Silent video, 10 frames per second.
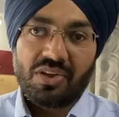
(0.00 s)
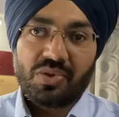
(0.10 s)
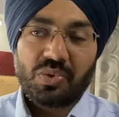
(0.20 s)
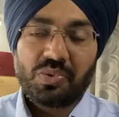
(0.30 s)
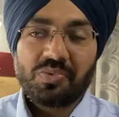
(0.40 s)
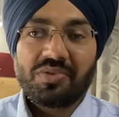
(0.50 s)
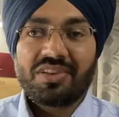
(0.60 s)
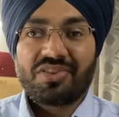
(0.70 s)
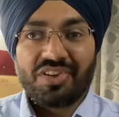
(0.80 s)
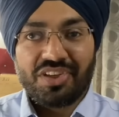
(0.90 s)
So
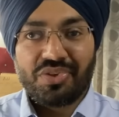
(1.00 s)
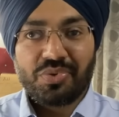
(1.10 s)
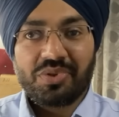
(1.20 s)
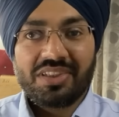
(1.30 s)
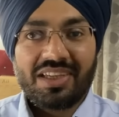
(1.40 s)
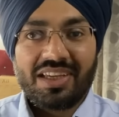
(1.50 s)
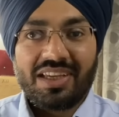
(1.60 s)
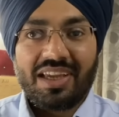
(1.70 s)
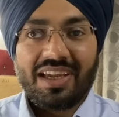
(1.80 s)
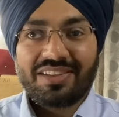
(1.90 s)
stay tuned
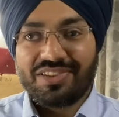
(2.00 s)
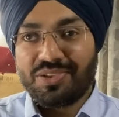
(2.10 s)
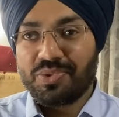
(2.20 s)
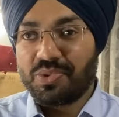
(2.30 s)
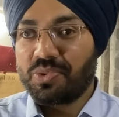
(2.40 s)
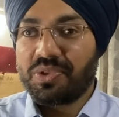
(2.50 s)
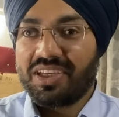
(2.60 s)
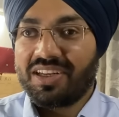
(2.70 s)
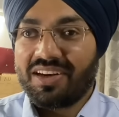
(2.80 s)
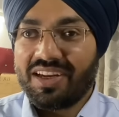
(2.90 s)
and see you soon
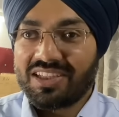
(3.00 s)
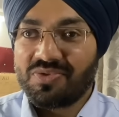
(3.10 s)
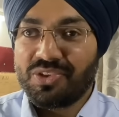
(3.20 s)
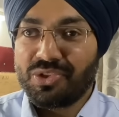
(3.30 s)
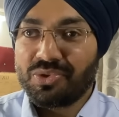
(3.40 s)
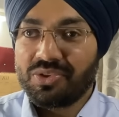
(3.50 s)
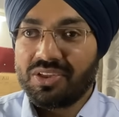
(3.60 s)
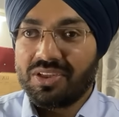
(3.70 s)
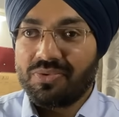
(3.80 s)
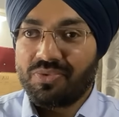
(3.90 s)
in our next video,
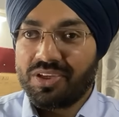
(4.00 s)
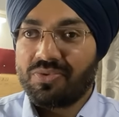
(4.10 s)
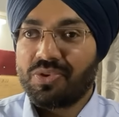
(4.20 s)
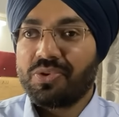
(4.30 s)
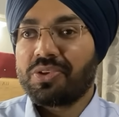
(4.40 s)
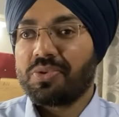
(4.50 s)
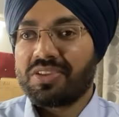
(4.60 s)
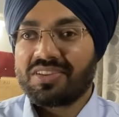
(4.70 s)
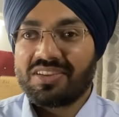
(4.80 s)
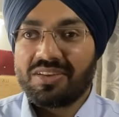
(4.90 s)
where we're going to
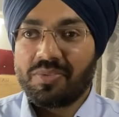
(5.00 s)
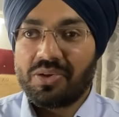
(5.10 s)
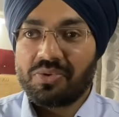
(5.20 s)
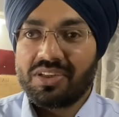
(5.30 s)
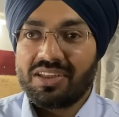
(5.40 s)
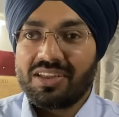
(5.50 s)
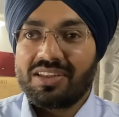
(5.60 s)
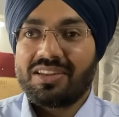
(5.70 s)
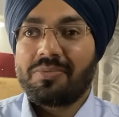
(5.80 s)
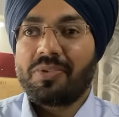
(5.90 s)
discuss about
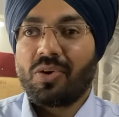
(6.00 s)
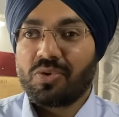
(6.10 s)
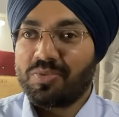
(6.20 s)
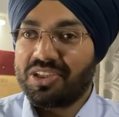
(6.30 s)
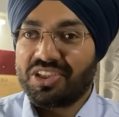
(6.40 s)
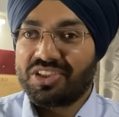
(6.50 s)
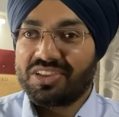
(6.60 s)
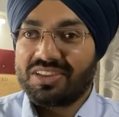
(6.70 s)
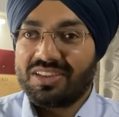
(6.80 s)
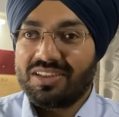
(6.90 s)
the documentation,
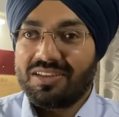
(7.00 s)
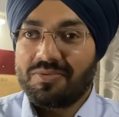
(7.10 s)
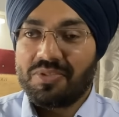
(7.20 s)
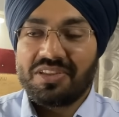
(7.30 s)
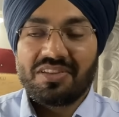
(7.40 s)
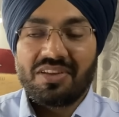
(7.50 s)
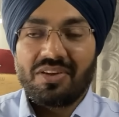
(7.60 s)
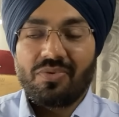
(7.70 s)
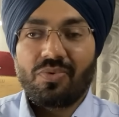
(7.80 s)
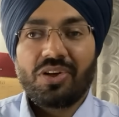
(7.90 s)
means
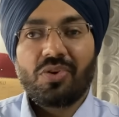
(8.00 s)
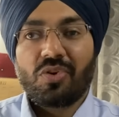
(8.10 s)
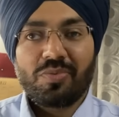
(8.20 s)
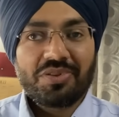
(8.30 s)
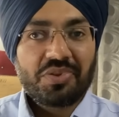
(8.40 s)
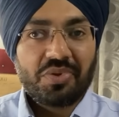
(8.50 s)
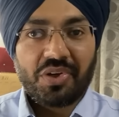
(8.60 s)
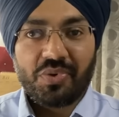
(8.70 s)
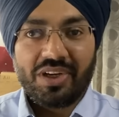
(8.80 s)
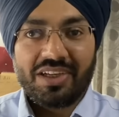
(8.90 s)
what documents you
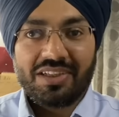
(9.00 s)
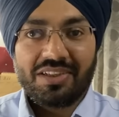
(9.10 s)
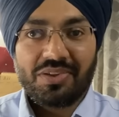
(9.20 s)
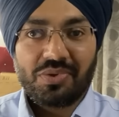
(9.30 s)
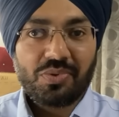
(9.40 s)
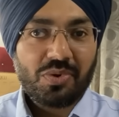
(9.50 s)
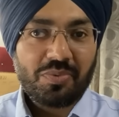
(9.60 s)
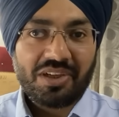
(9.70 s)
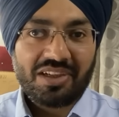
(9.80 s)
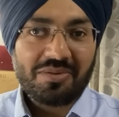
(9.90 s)
require to
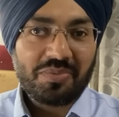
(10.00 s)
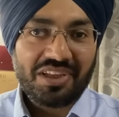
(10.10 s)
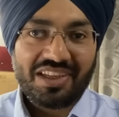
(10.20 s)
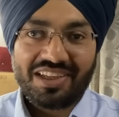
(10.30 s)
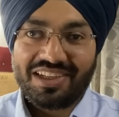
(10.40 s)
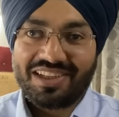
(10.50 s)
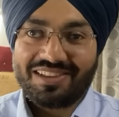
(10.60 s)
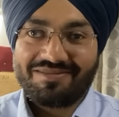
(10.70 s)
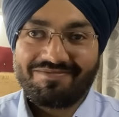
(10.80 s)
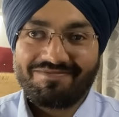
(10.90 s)
open a company in India.
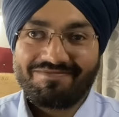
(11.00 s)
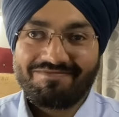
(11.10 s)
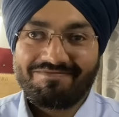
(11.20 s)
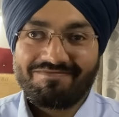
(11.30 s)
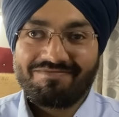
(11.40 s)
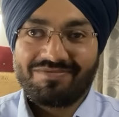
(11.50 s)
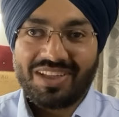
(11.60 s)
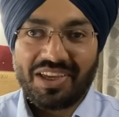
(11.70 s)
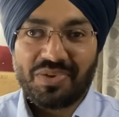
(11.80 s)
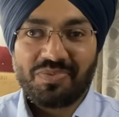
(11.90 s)

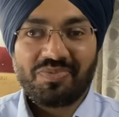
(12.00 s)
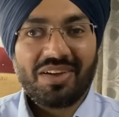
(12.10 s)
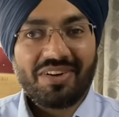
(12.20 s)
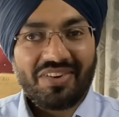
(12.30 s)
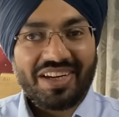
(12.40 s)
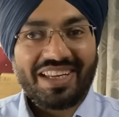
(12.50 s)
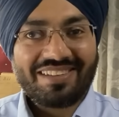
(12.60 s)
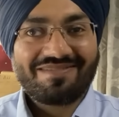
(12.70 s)
Thank you. Have a great day.